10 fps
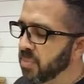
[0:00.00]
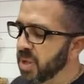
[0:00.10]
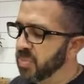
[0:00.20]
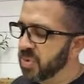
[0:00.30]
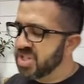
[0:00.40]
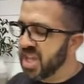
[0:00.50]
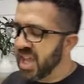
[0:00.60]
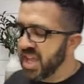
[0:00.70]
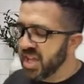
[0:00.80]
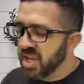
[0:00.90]
People
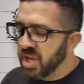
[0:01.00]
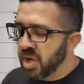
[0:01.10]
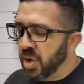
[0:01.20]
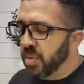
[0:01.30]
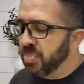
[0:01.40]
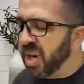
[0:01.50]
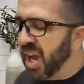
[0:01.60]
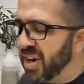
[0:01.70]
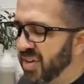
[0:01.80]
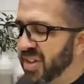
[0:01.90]
say, but I
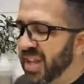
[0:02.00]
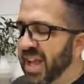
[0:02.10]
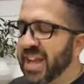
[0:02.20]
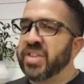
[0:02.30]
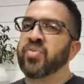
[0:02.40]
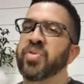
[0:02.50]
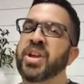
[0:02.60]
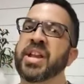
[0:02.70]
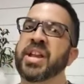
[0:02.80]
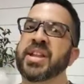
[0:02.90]
don't like
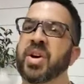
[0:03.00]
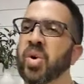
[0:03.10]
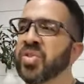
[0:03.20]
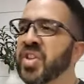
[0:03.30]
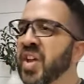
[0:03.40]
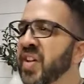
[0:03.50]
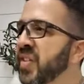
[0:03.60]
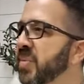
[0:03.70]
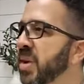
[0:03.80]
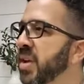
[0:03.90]
reading the Old
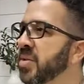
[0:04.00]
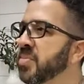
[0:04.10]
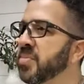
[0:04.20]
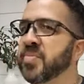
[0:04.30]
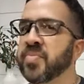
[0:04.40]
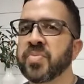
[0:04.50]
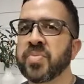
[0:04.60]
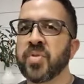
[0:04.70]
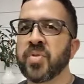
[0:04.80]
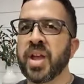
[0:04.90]
Testament,
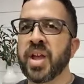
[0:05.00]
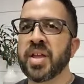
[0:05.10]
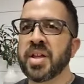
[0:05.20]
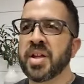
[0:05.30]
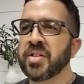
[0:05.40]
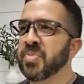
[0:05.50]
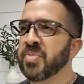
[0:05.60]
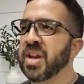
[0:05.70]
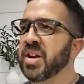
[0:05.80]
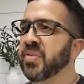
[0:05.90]
right? There's
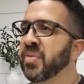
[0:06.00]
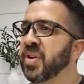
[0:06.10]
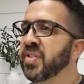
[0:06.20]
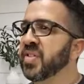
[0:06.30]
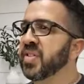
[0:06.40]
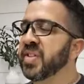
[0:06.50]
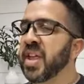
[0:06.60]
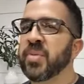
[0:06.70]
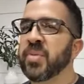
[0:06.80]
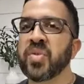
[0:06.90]
many different reasons. The same
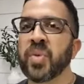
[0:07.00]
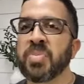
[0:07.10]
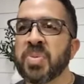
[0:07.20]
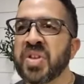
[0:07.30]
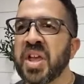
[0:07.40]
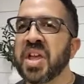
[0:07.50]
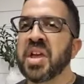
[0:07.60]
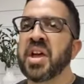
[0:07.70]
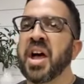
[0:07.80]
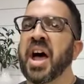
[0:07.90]
reason why people say,
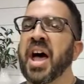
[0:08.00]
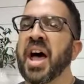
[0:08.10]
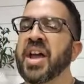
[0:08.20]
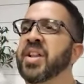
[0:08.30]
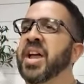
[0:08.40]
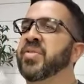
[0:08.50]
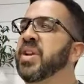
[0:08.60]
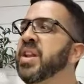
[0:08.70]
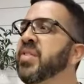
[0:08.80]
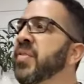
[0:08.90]
I don't like
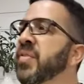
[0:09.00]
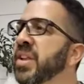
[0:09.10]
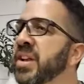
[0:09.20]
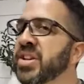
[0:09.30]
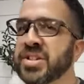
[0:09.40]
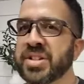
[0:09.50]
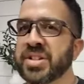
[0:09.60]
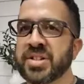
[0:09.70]
reading Revelation,